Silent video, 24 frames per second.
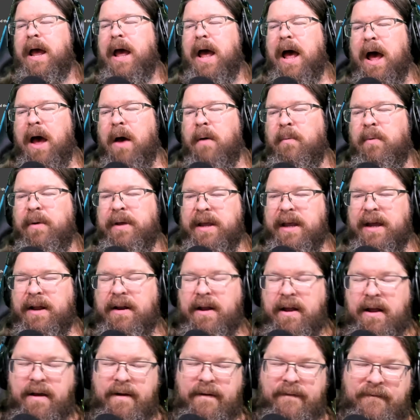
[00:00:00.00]
We'll get
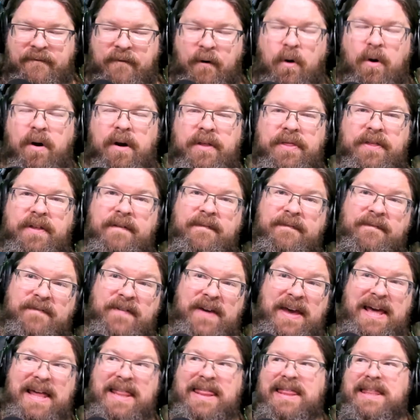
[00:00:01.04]
4th,
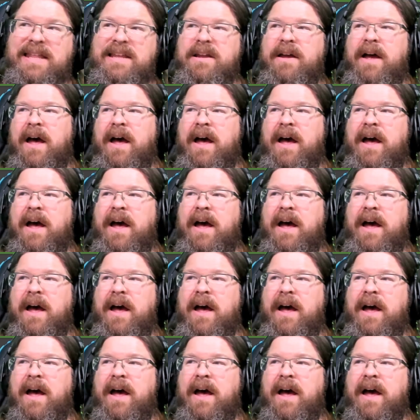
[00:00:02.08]
5th,